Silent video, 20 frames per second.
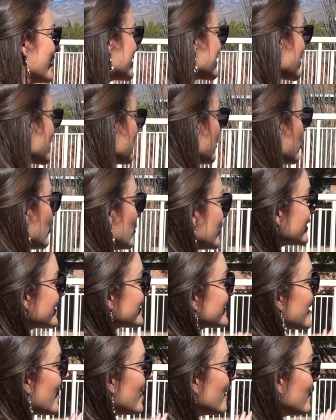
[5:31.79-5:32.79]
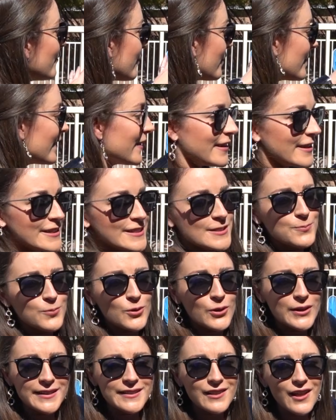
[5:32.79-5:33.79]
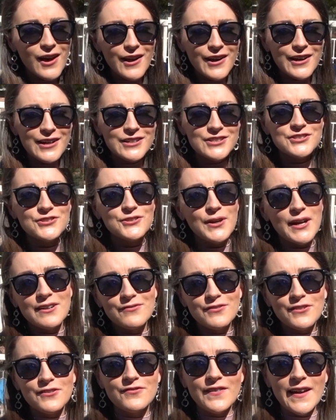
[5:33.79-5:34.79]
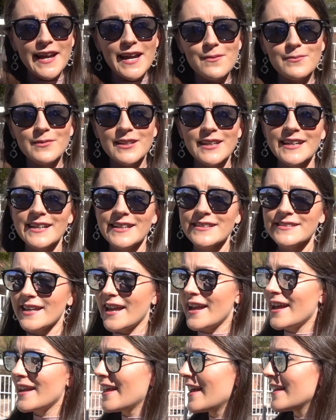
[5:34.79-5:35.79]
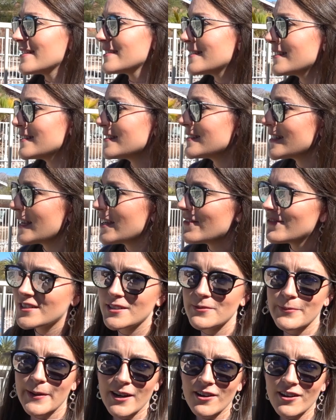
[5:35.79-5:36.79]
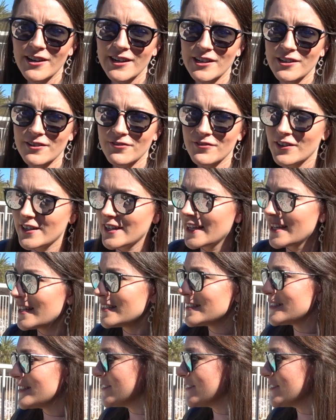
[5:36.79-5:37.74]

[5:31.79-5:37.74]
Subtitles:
So the pool itself is pretty large, great for families, and has this safety barrier for kids